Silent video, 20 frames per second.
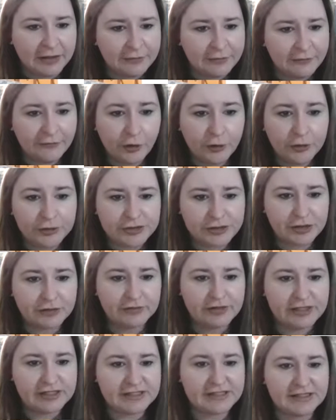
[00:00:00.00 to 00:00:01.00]
And then full
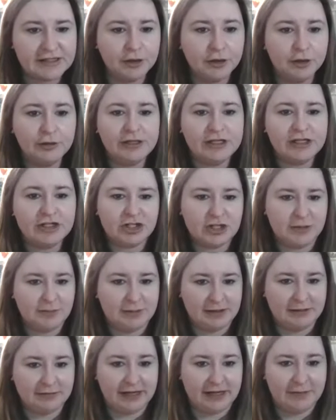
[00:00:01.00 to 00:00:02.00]
service, including
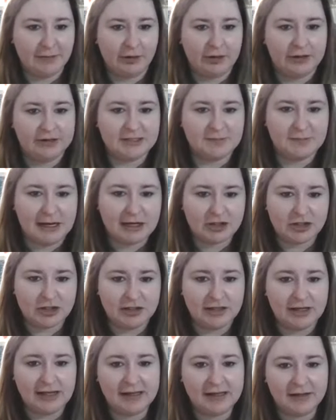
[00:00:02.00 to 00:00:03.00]
shipping label,
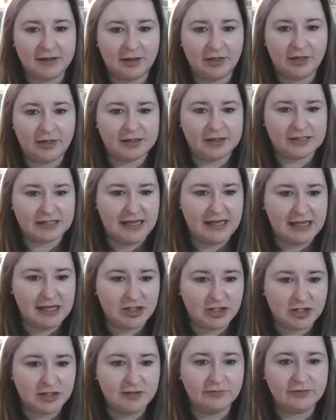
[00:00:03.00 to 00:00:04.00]
inspection and
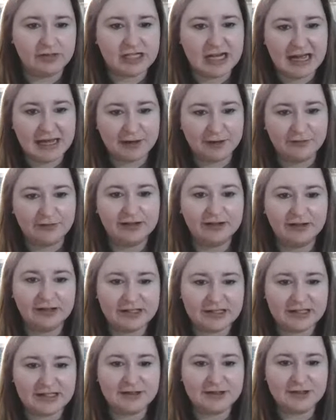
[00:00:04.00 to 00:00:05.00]
authentication,
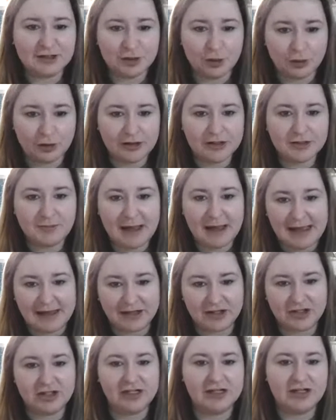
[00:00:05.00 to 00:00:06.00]
photography, listing, storage,
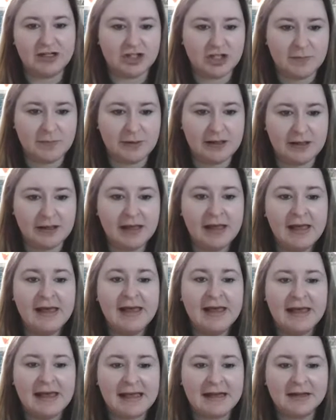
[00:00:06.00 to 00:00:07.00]
packaging, and
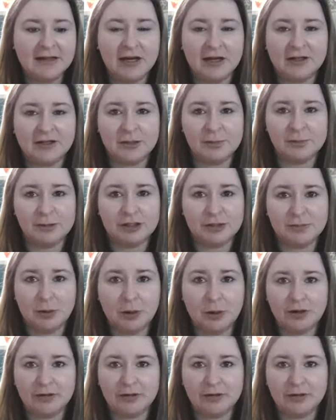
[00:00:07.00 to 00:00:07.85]
shipping, and customer